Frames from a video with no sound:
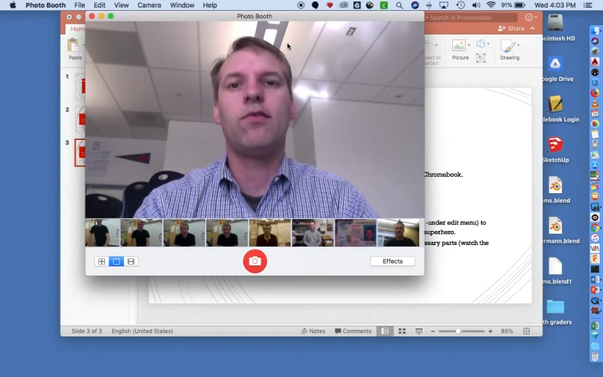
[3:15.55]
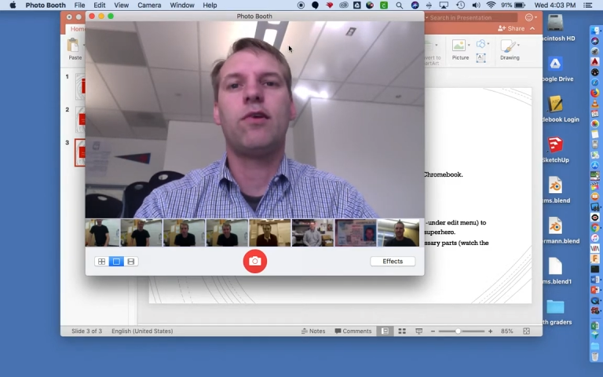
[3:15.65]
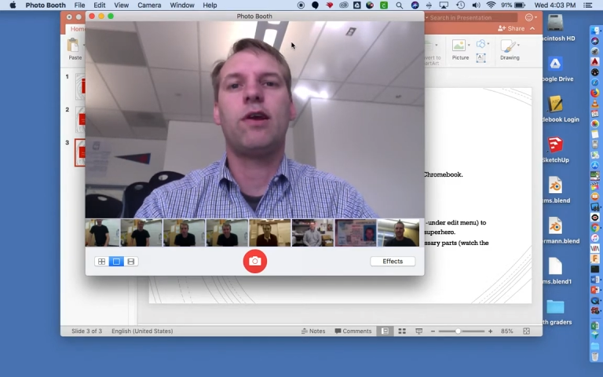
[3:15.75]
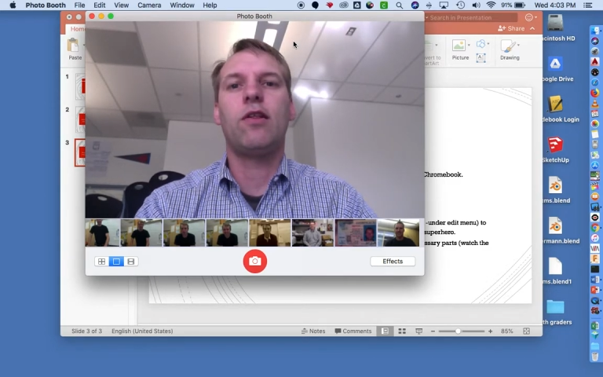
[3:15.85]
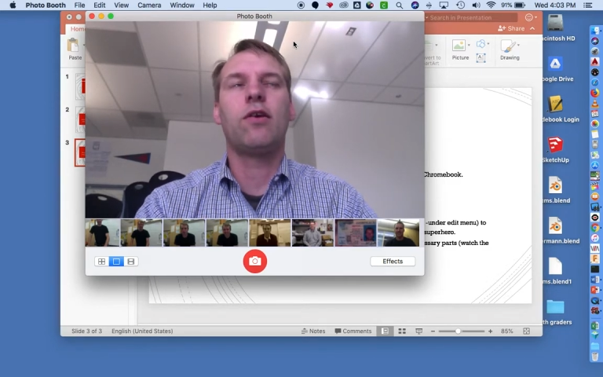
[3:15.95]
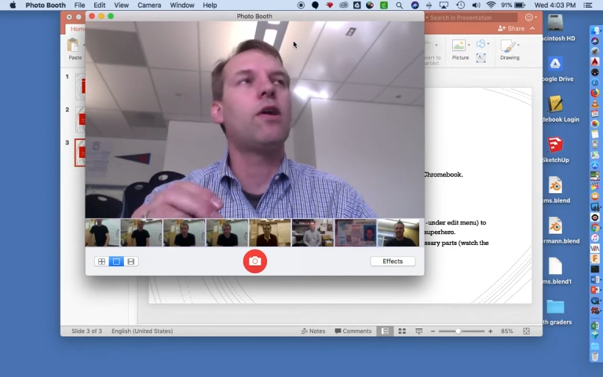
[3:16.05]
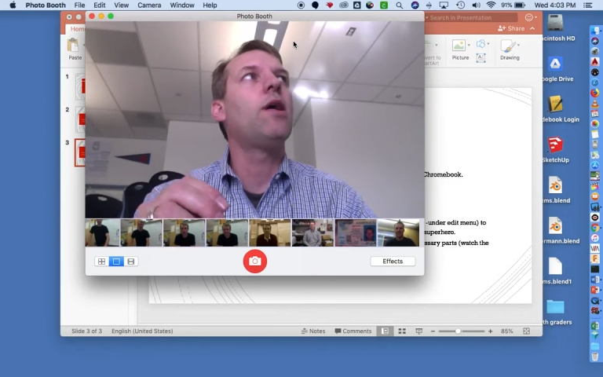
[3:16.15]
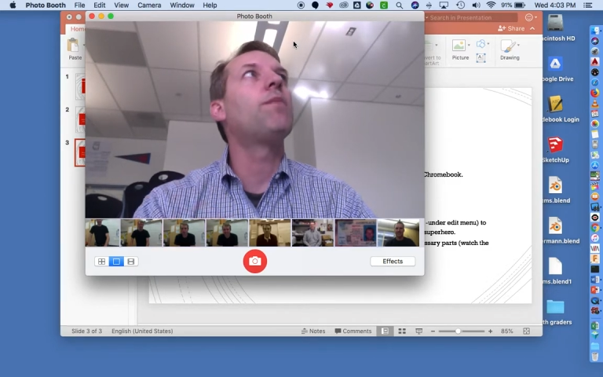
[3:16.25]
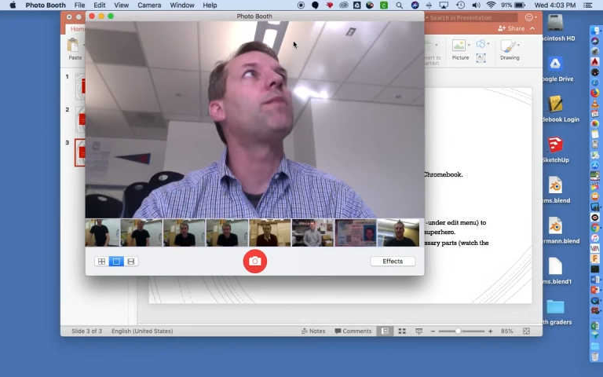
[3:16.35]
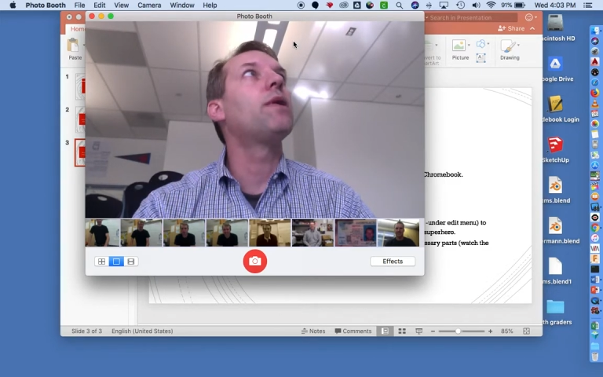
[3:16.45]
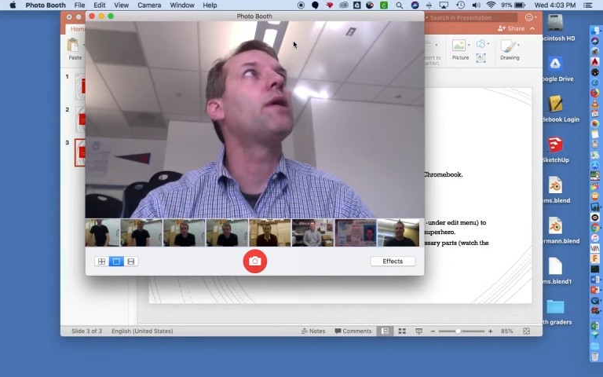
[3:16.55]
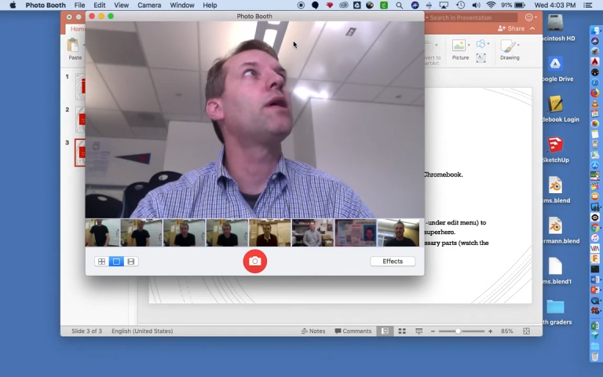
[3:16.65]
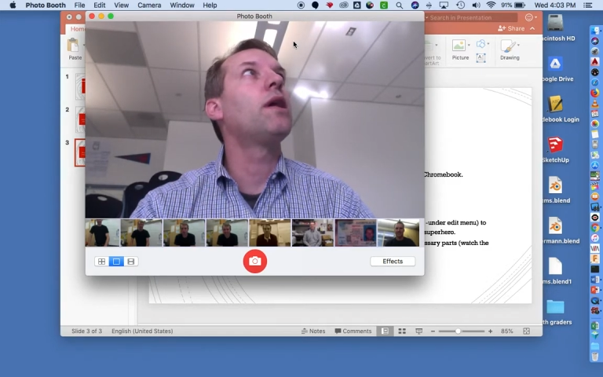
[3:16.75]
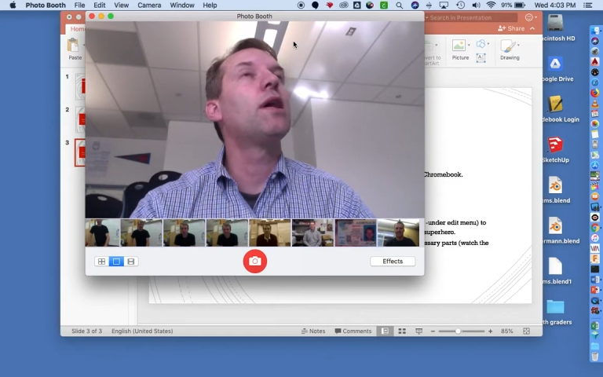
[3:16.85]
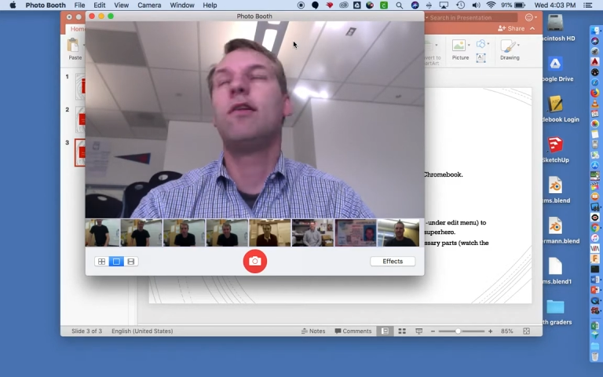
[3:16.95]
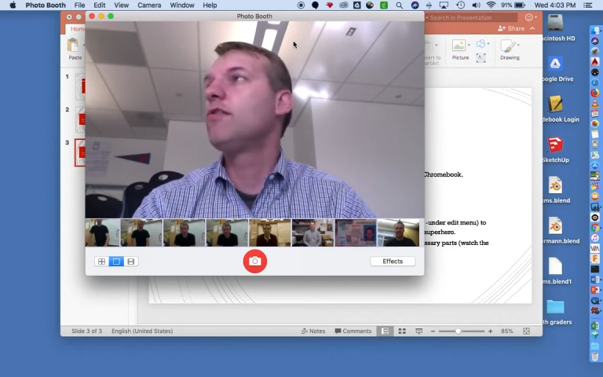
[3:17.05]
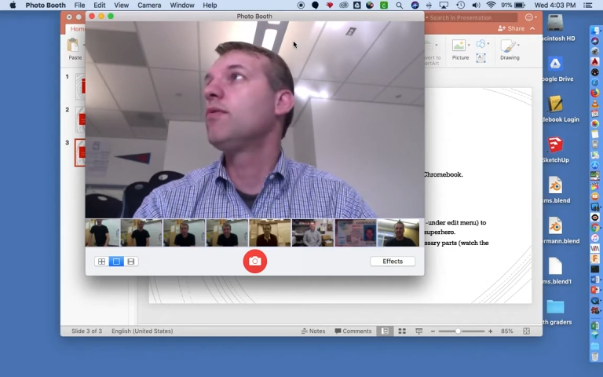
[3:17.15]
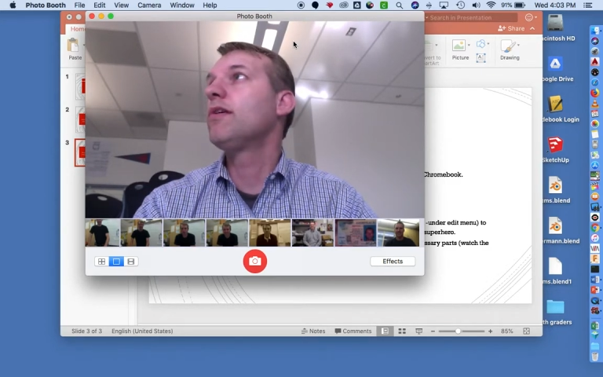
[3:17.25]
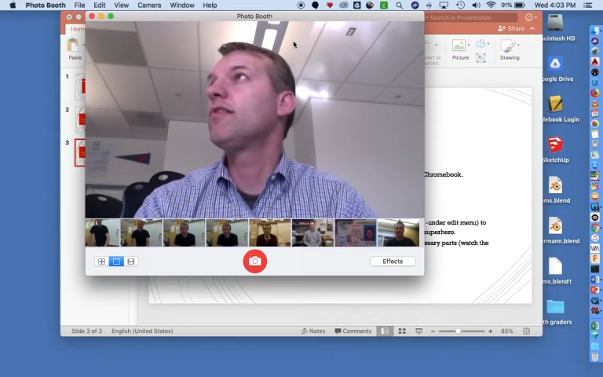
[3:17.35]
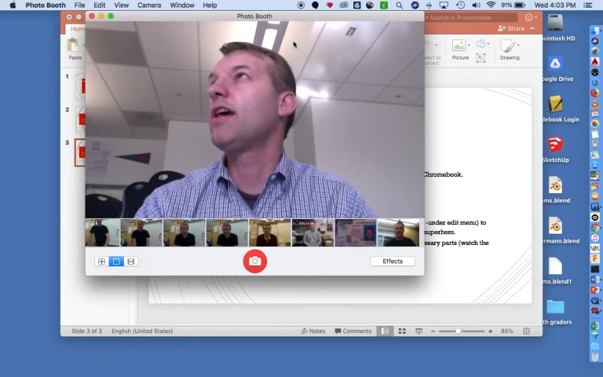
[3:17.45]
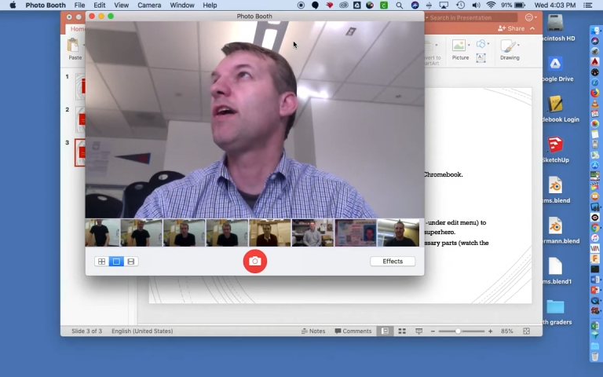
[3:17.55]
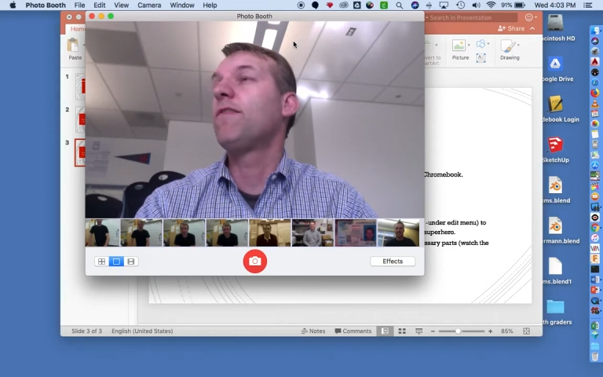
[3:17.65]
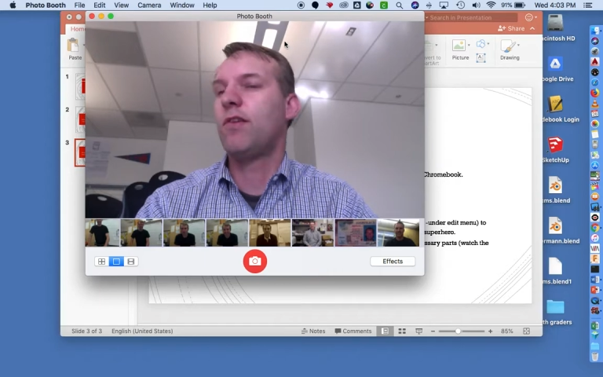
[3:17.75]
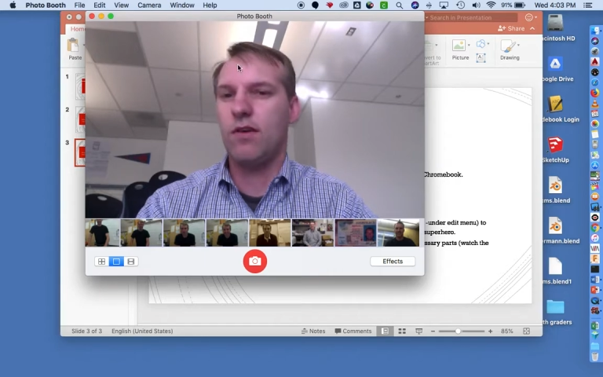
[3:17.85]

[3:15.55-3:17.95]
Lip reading: So I got to look up and to his left,